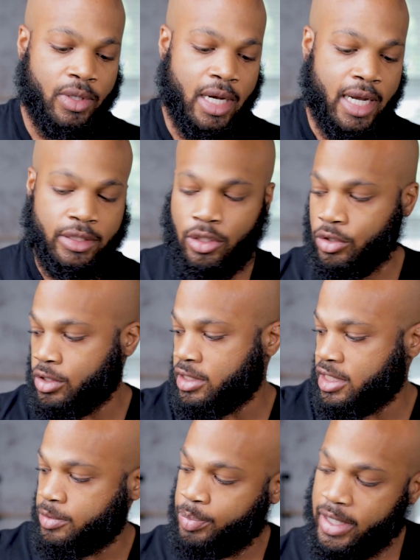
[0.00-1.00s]
All right, so you can
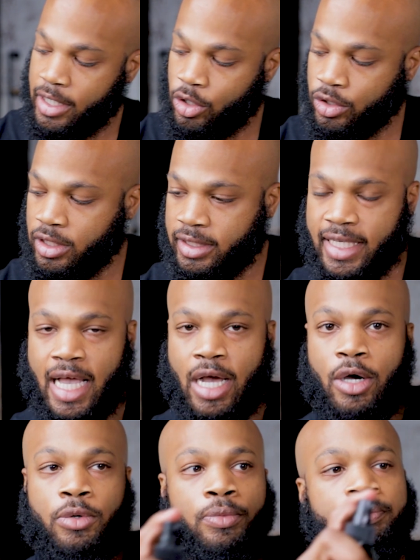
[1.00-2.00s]
just spray it on your
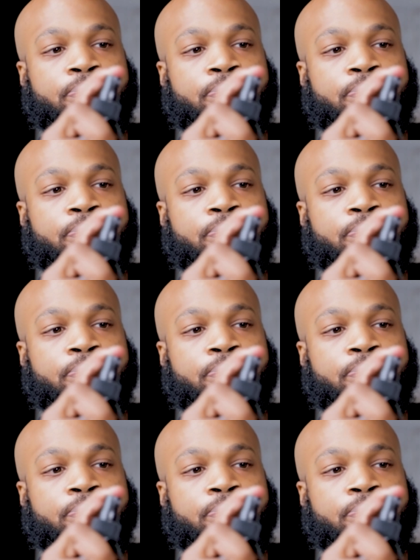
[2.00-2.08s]
towel